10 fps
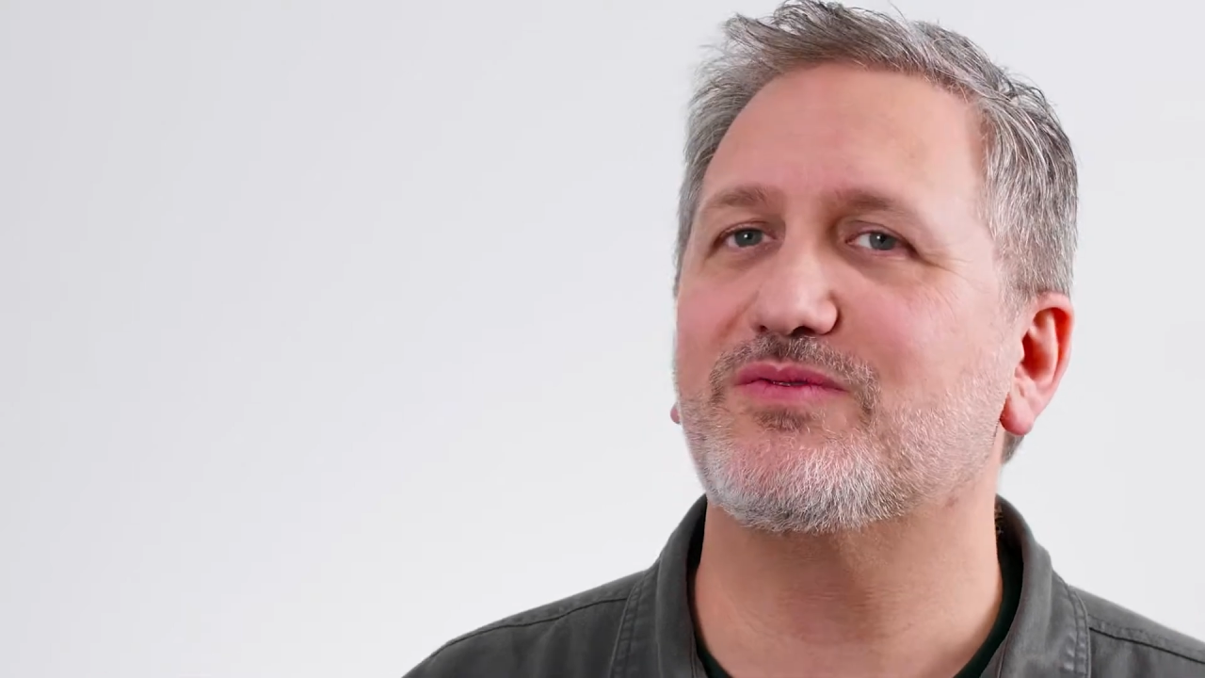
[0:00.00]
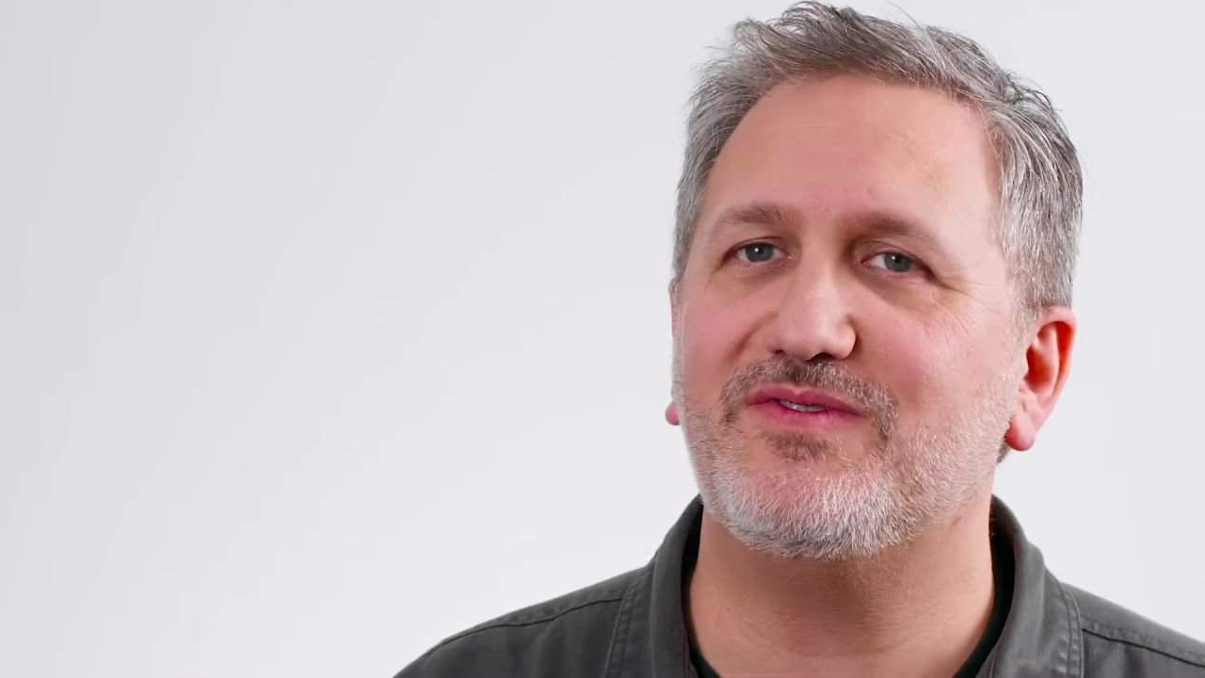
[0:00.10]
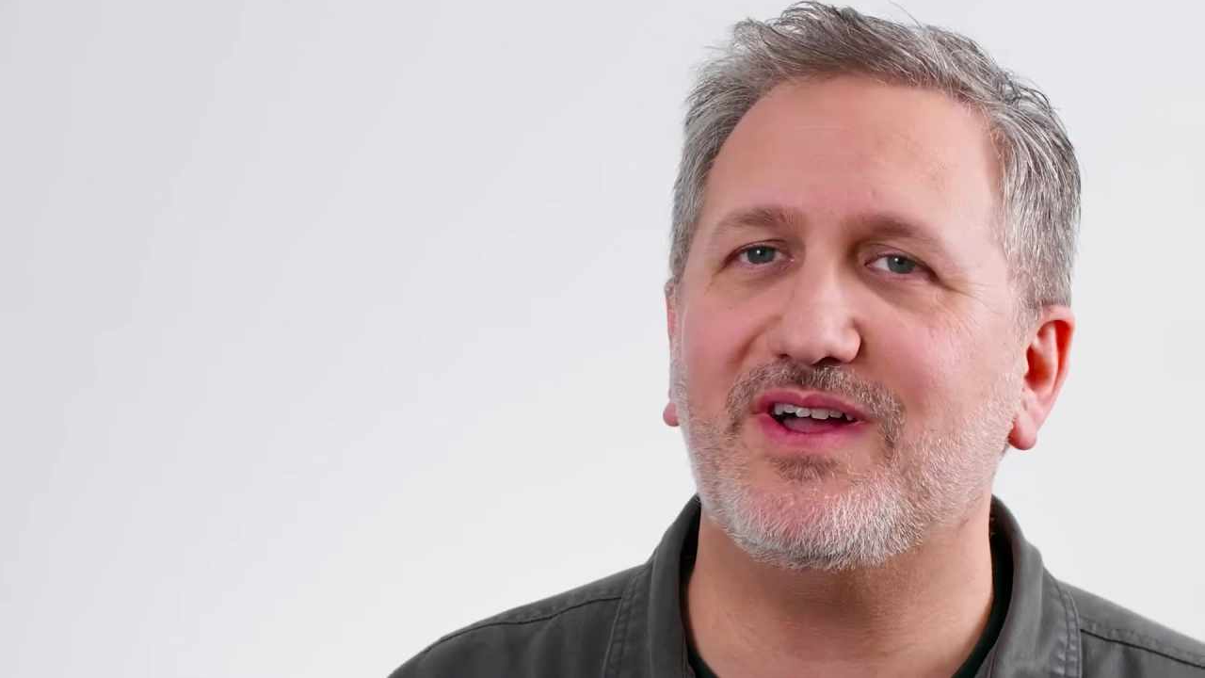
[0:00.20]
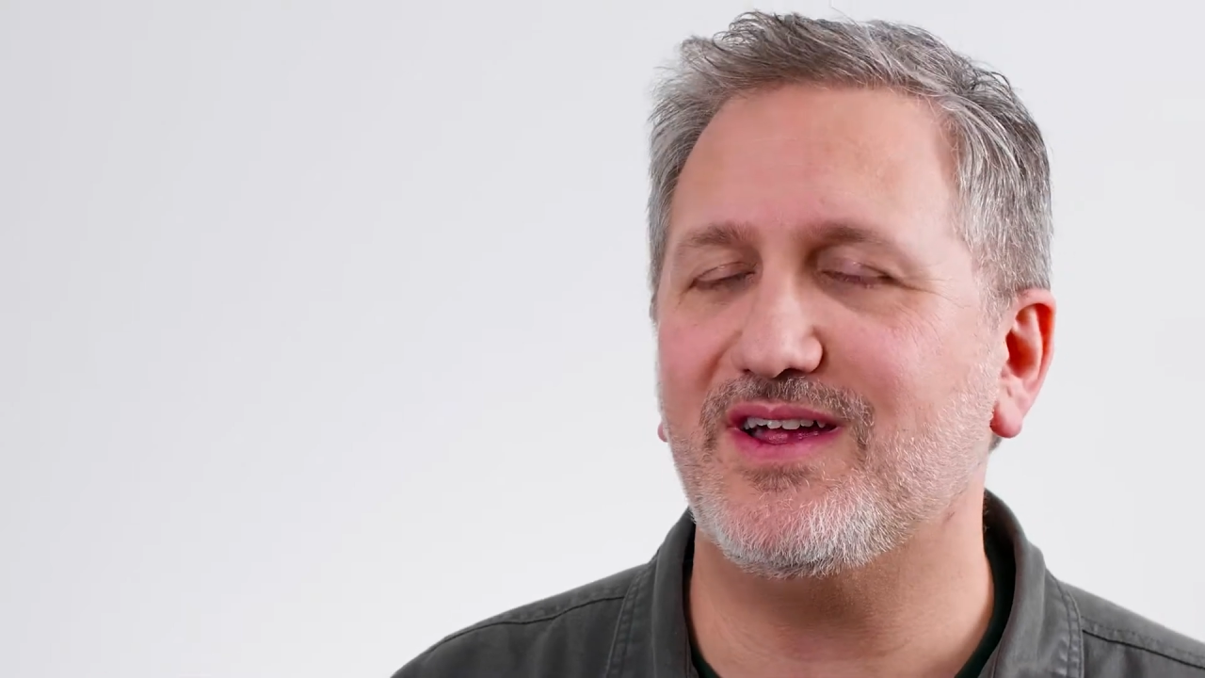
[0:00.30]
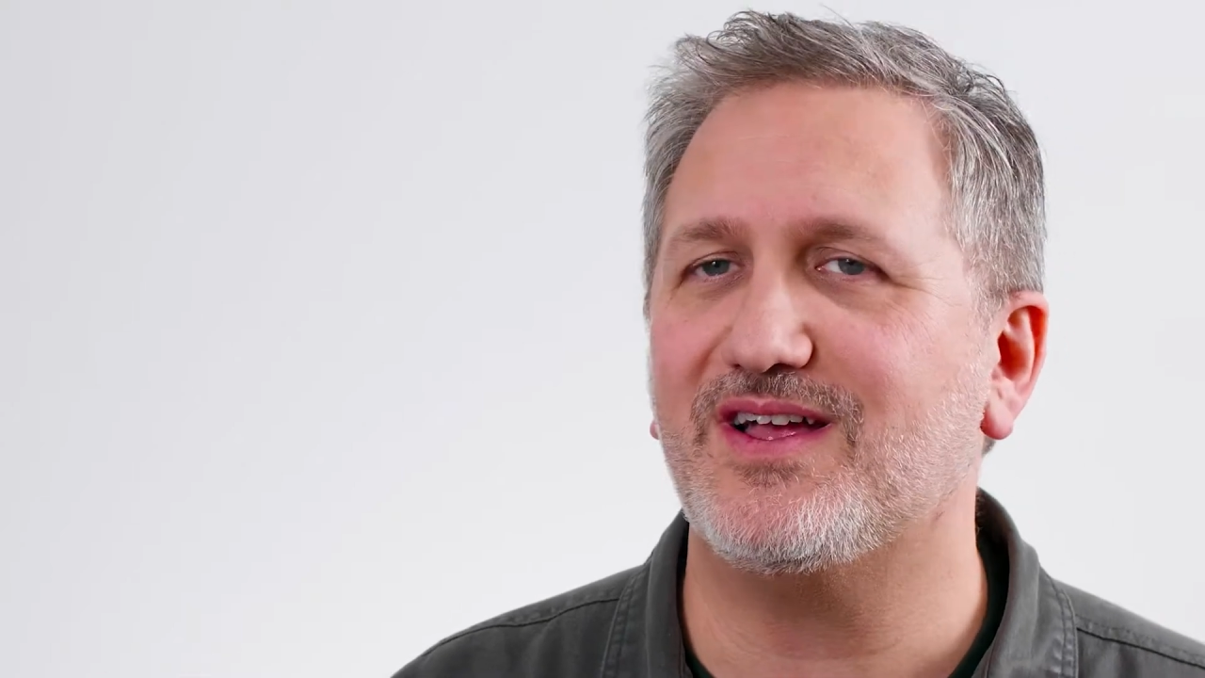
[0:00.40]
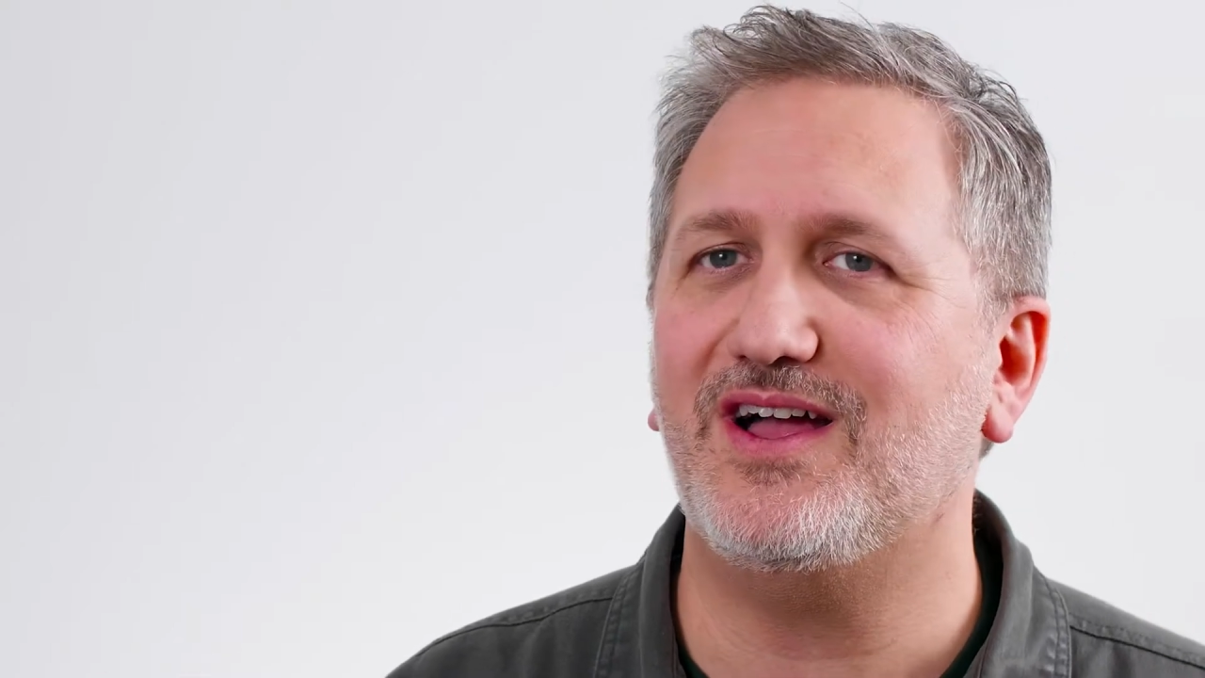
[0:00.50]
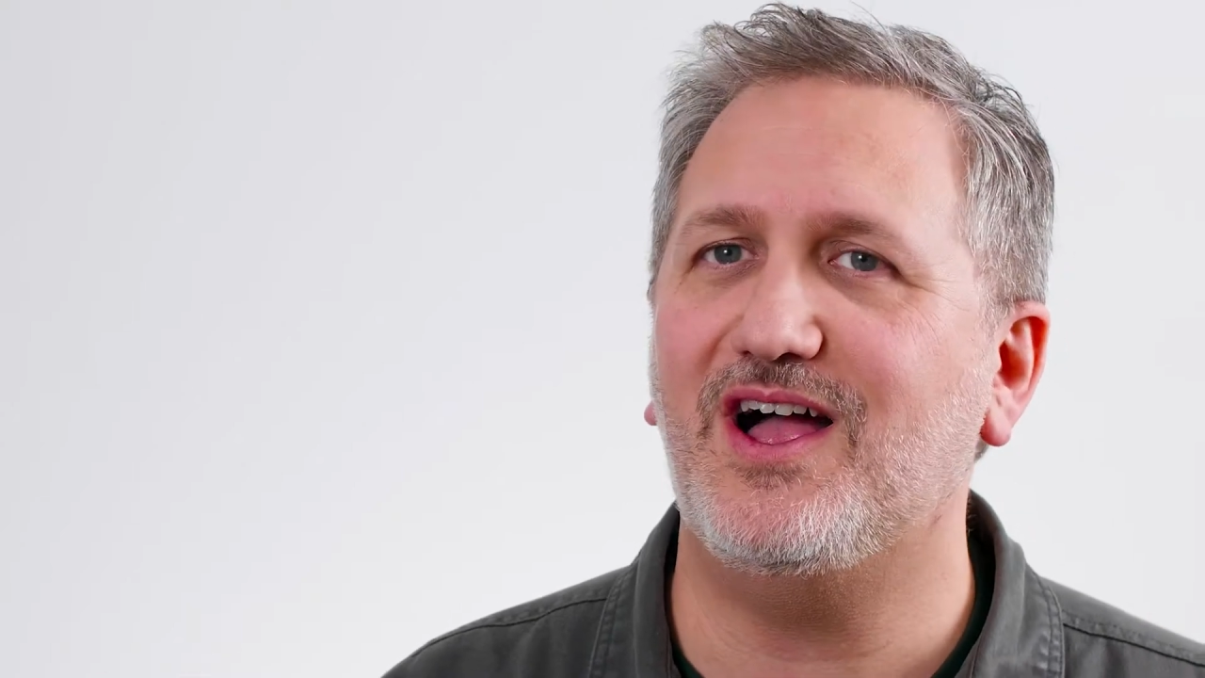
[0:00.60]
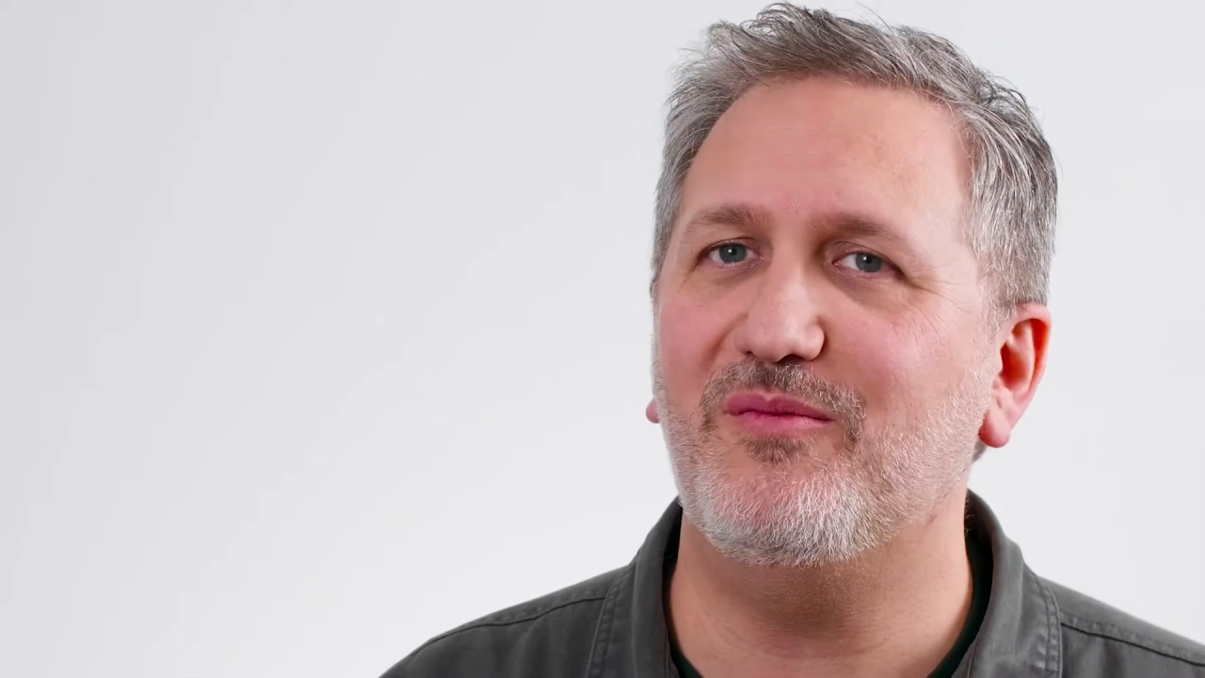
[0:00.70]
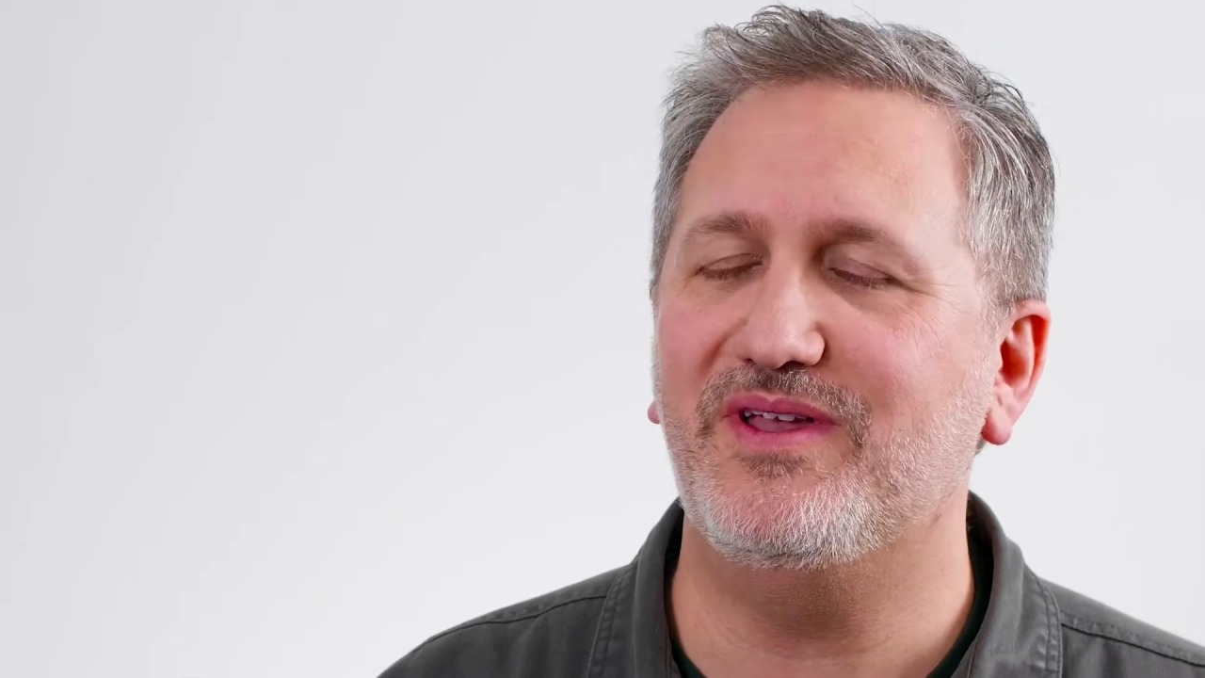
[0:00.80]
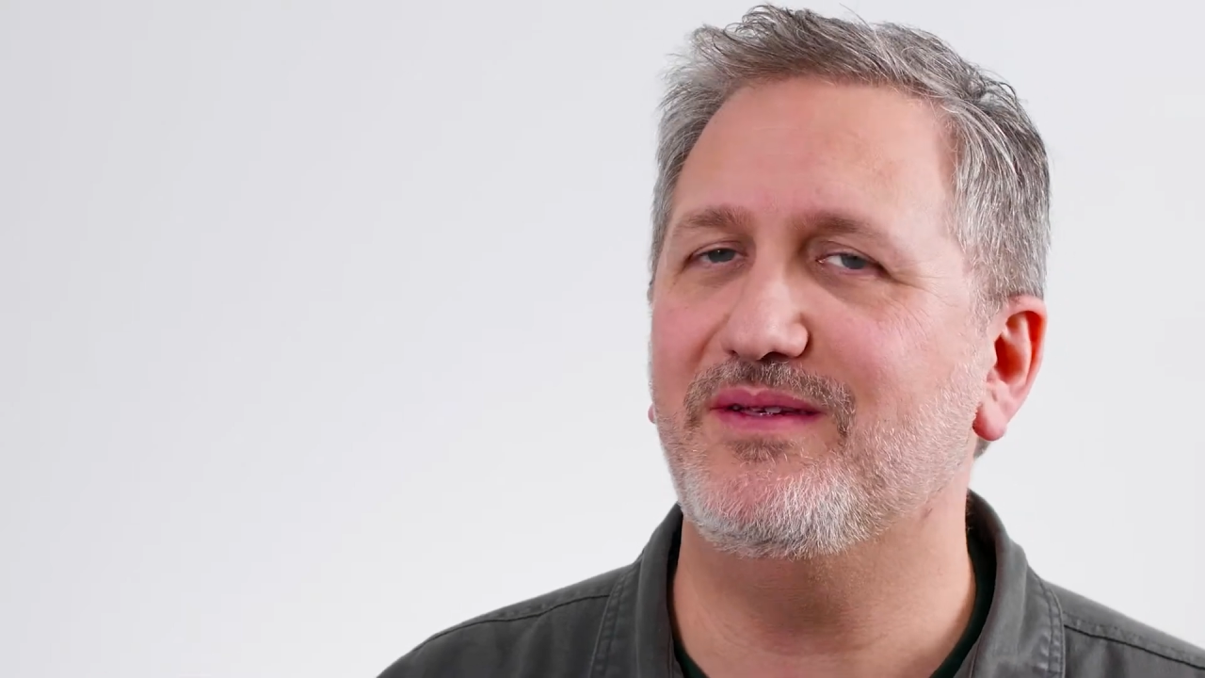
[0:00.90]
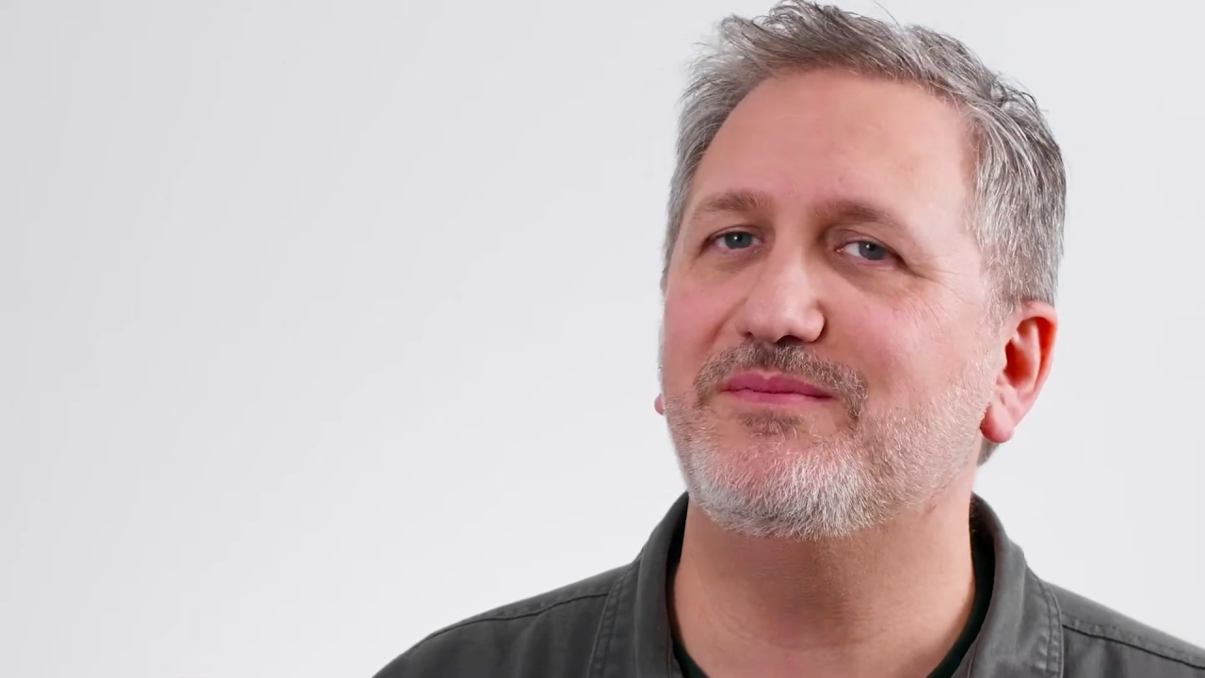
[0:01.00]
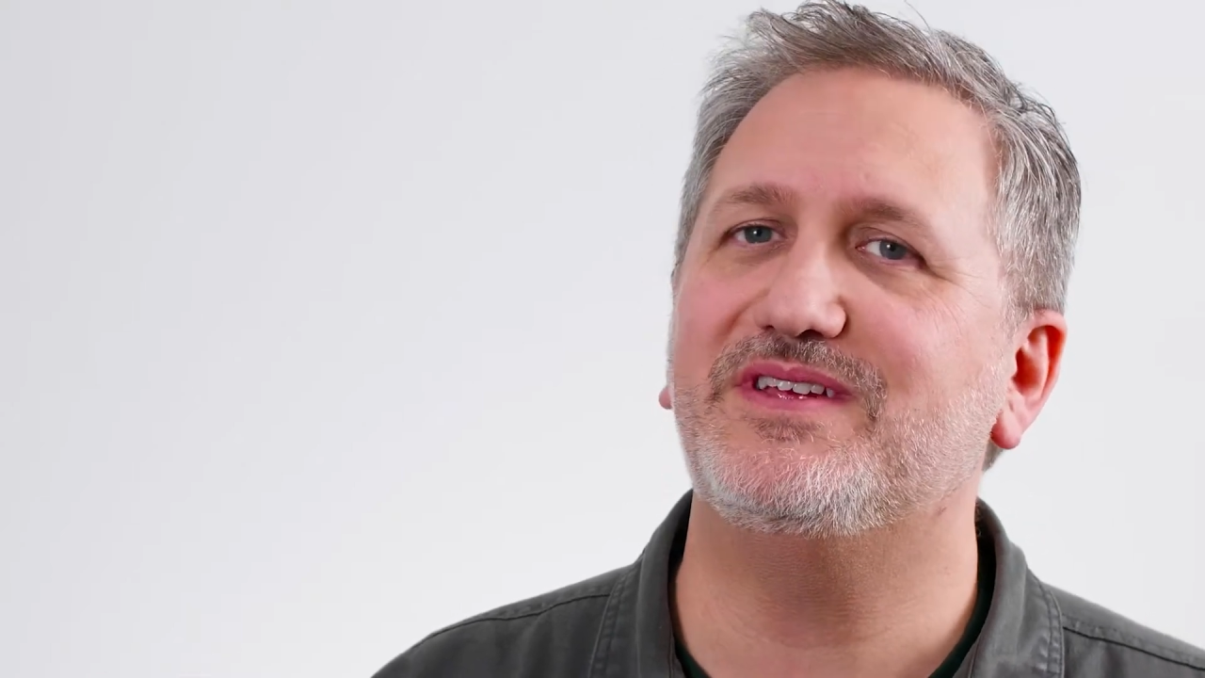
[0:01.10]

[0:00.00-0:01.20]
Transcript: for Viacom and